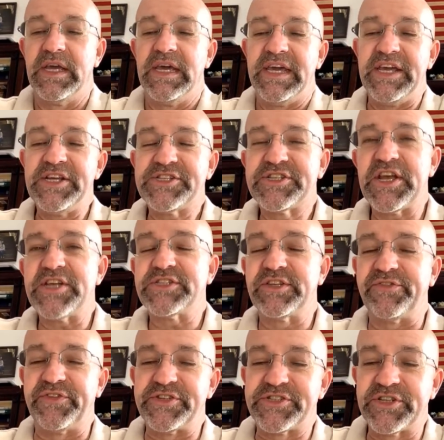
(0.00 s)
He says the
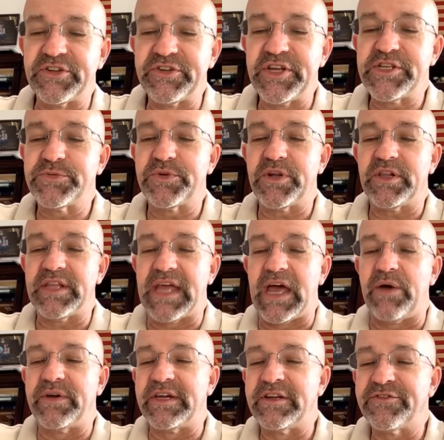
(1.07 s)
facilities would
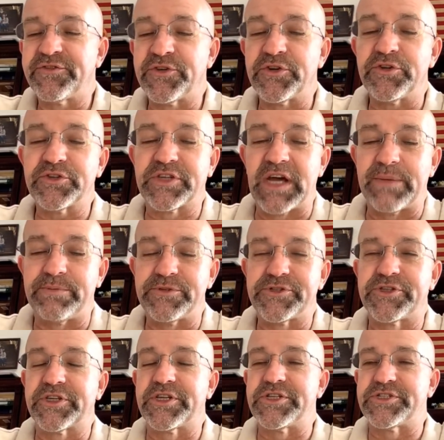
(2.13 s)
allow infertile couples
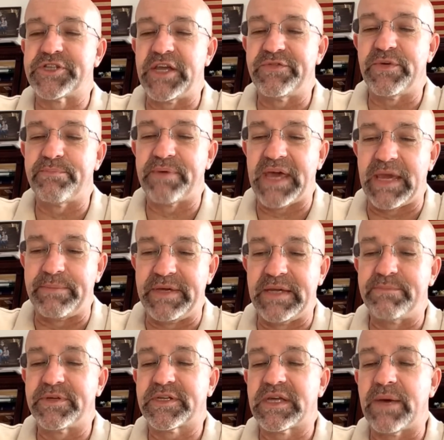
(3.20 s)
to conceive a baby
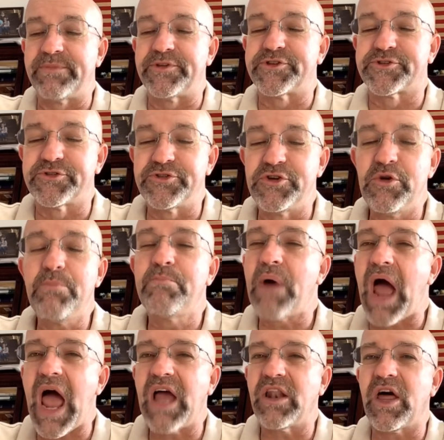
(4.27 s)
and become the true
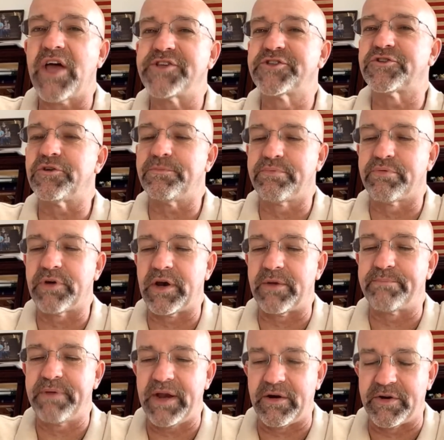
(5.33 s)
biological
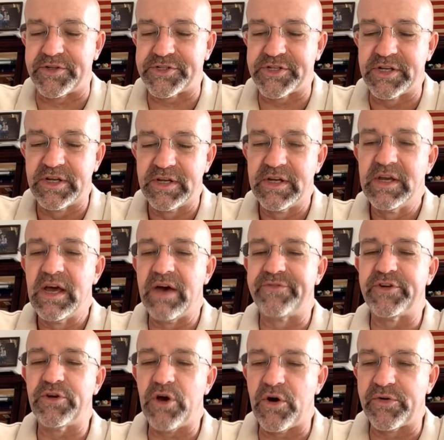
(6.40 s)
parents of
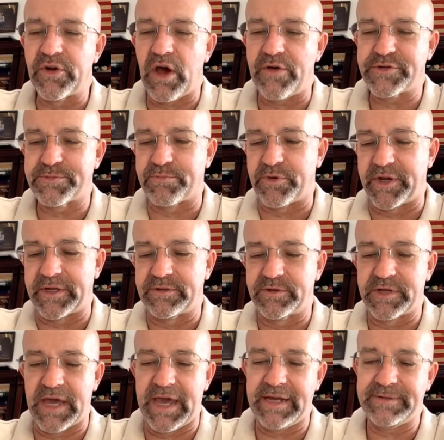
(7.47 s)
their own offspring,
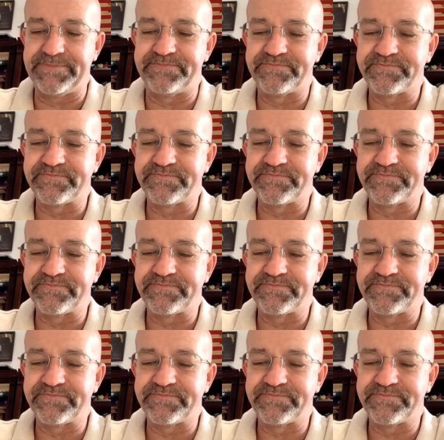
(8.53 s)
okay?